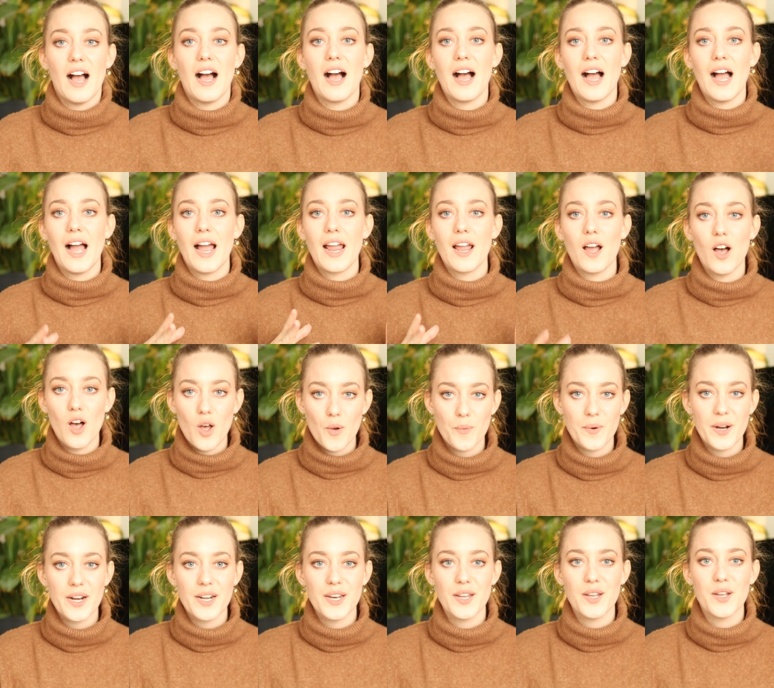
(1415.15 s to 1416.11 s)
I
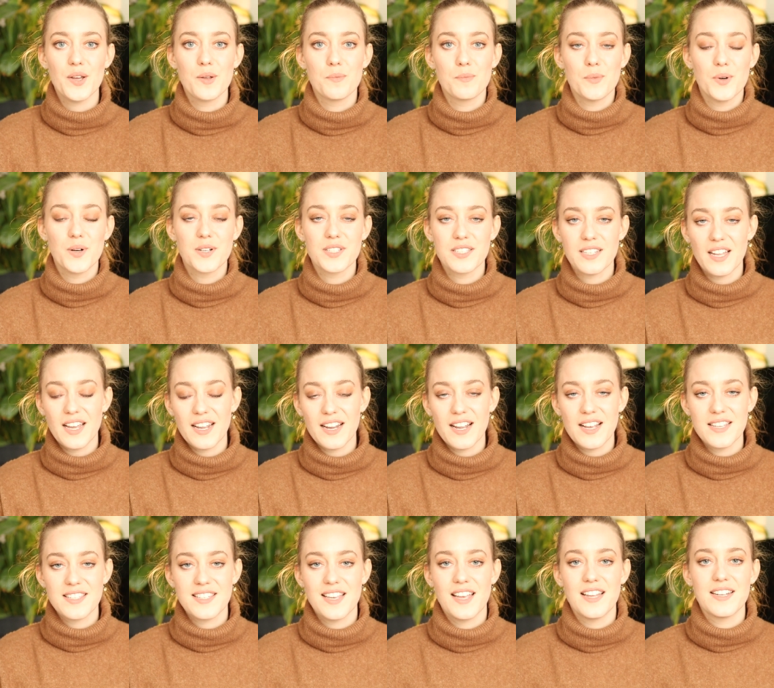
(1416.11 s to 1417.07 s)
already unboxed,
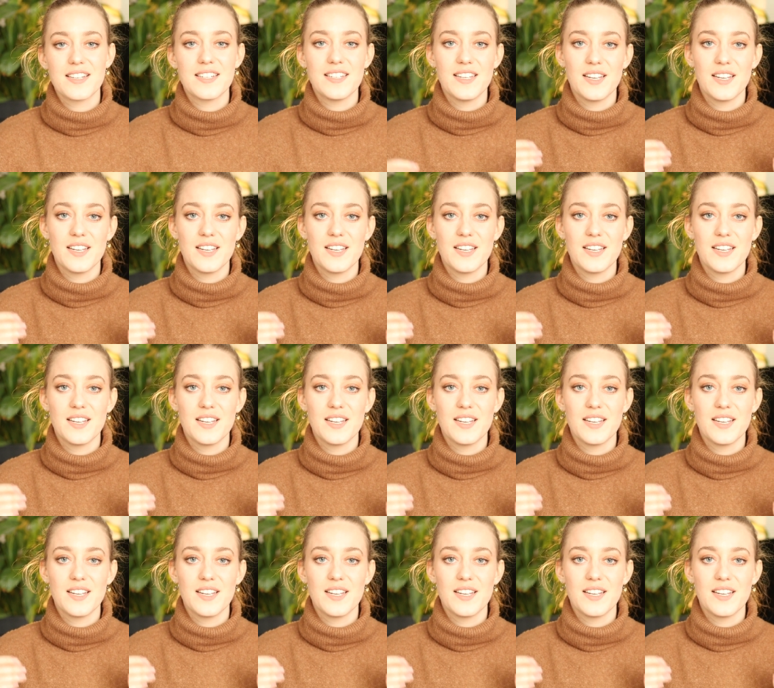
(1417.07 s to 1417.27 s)
like I said,